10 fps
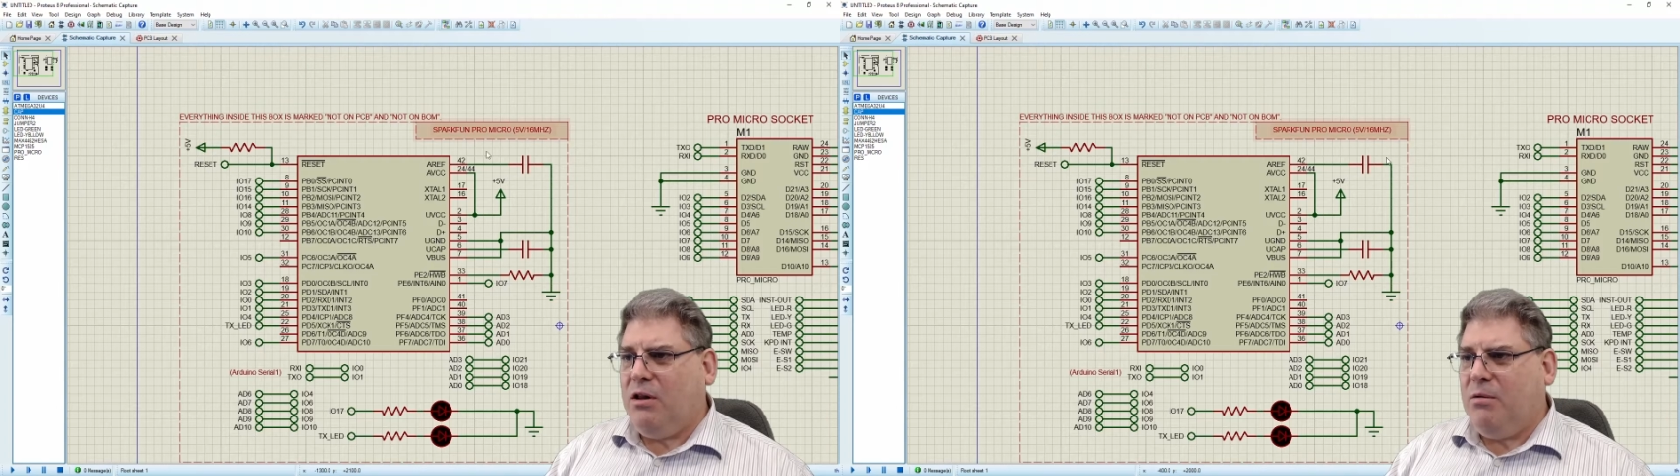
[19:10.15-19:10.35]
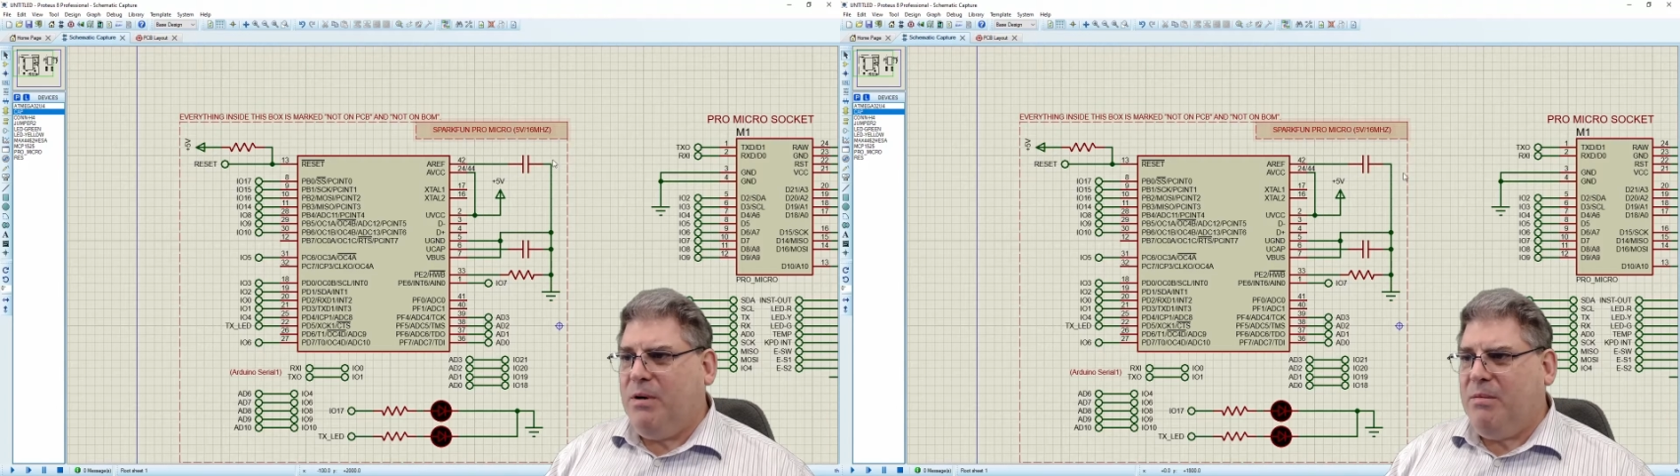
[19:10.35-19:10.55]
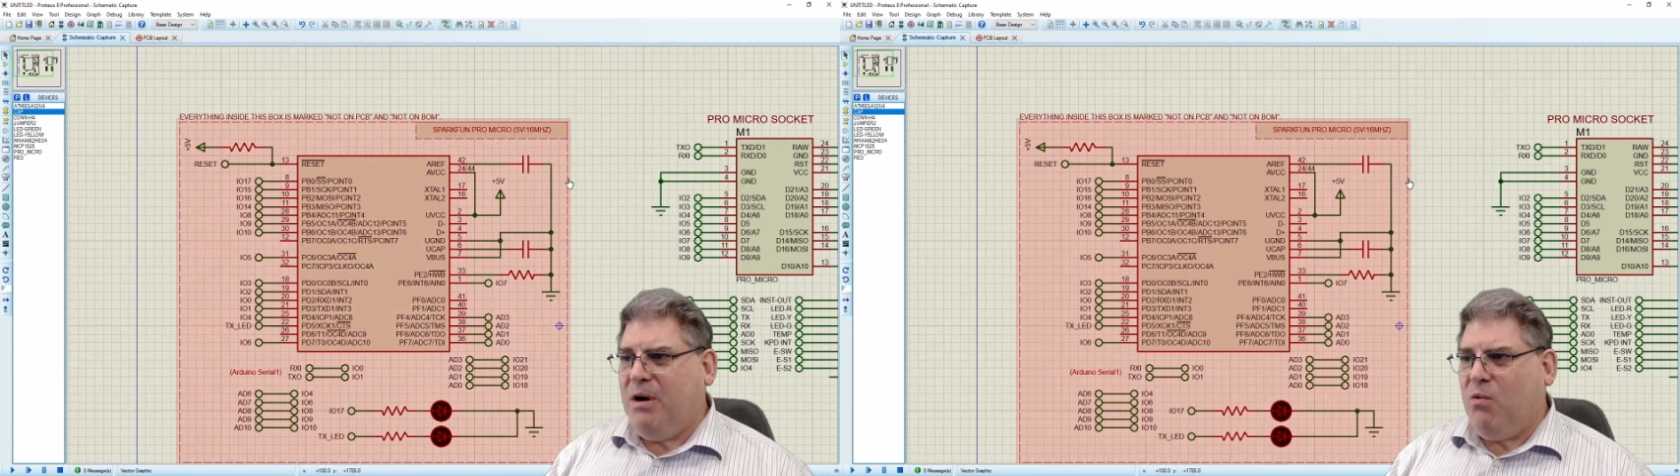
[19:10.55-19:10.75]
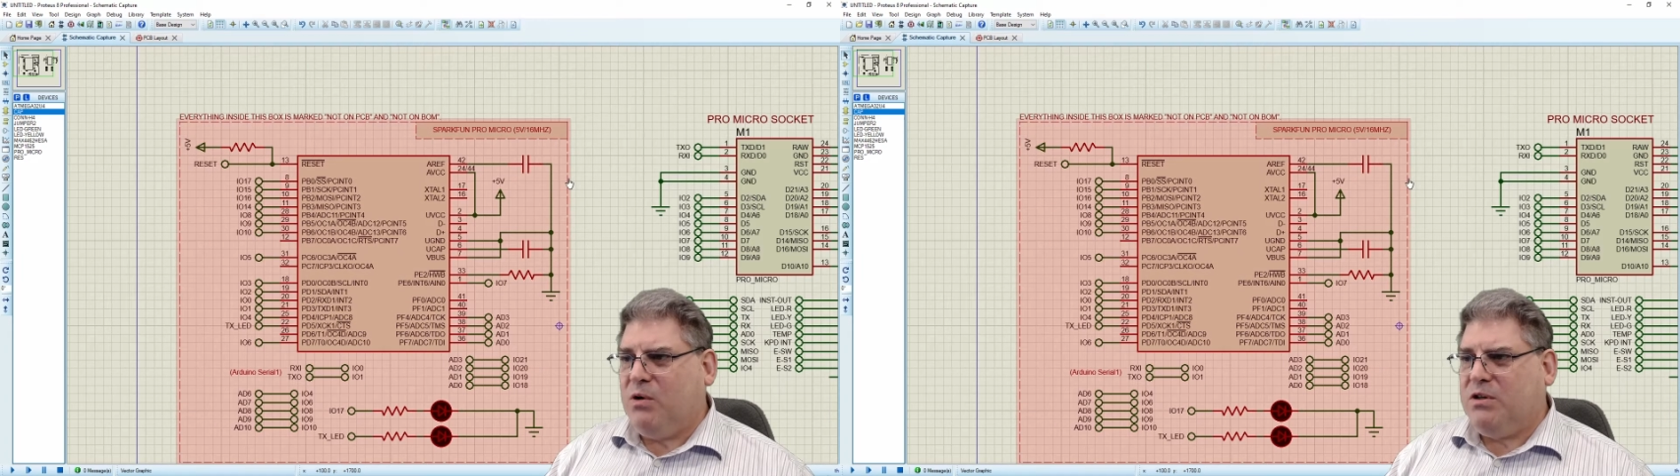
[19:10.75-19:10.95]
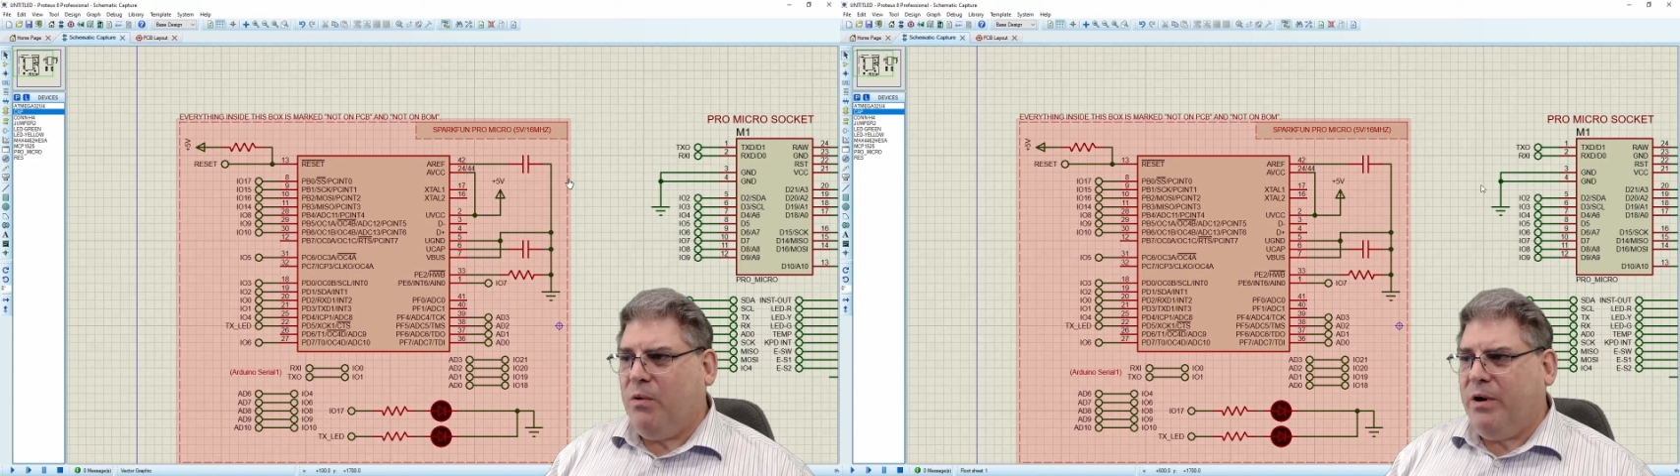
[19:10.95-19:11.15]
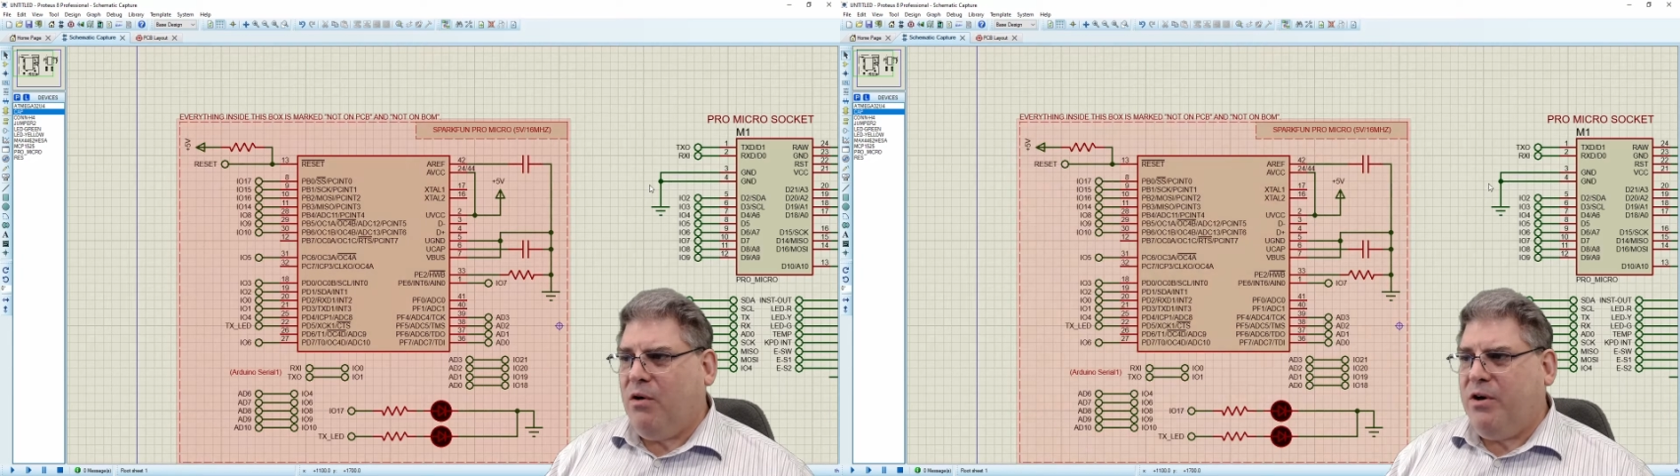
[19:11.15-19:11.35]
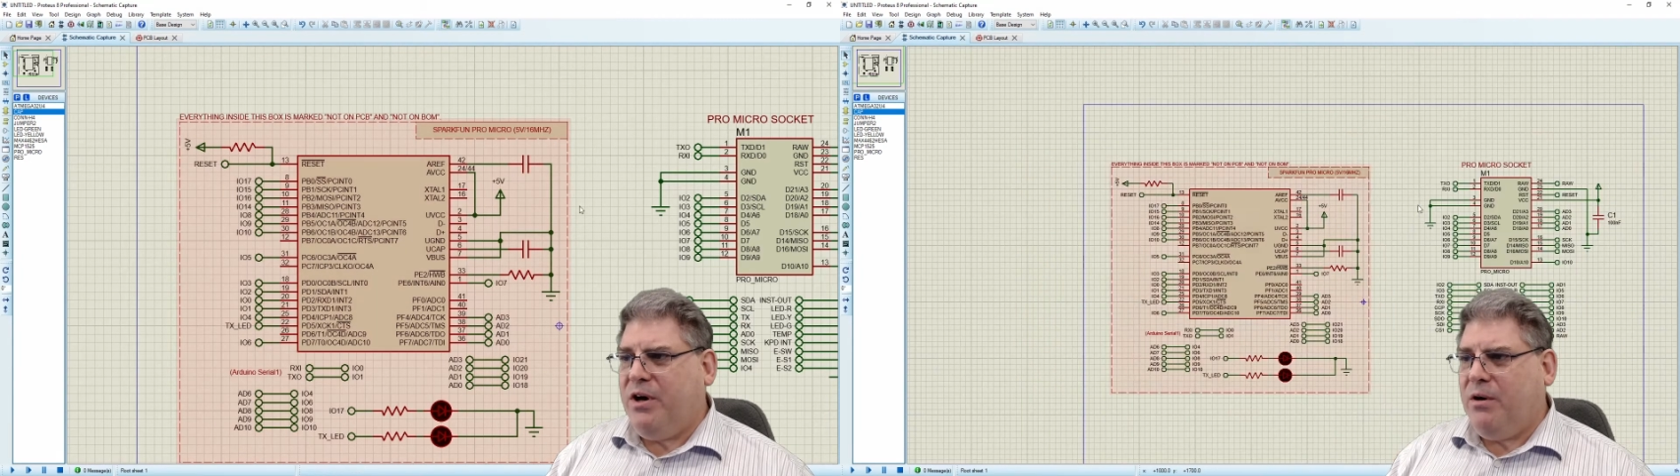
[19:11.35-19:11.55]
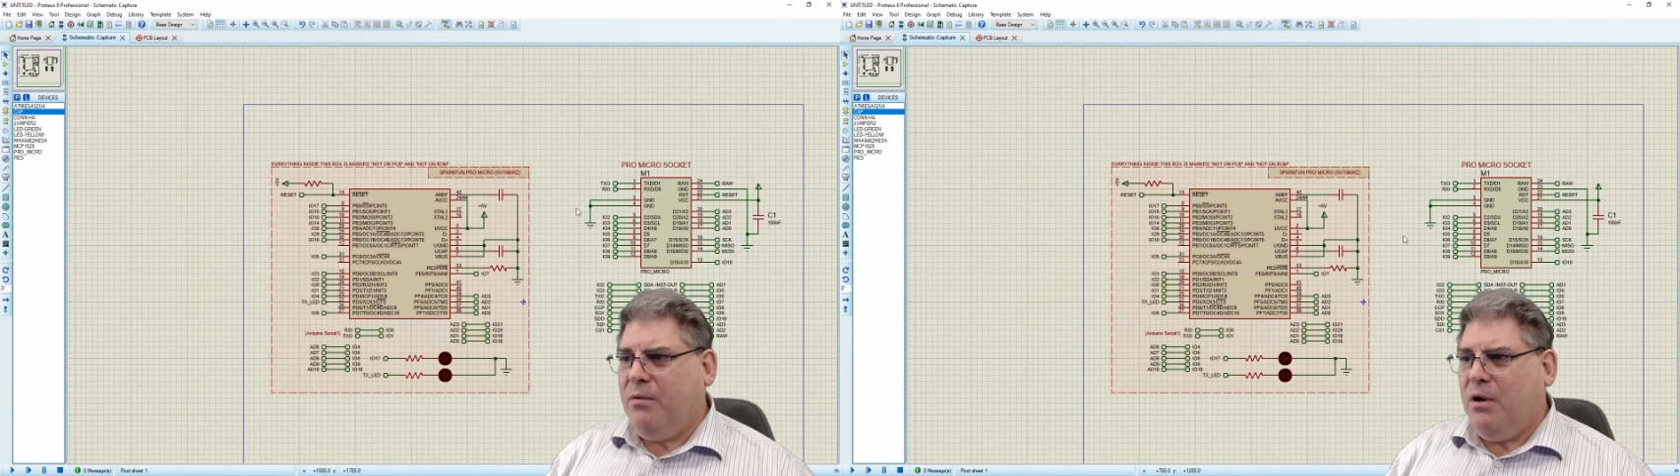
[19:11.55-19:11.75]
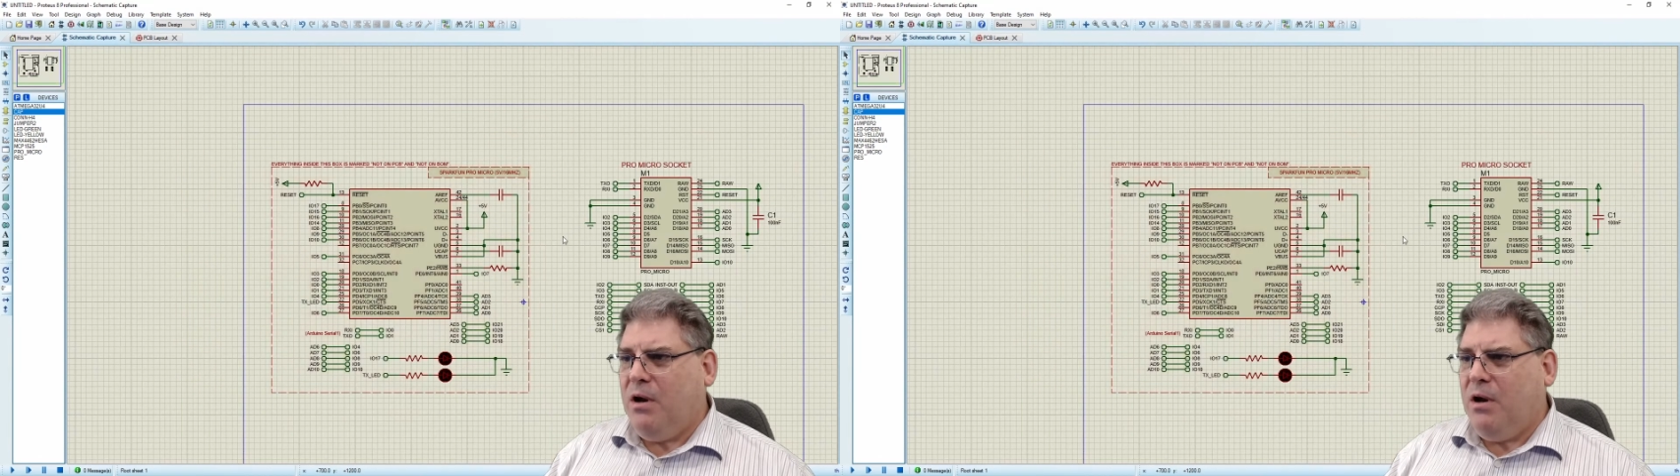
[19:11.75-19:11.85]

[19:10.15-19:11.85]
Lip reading: a little bit about what's going on here.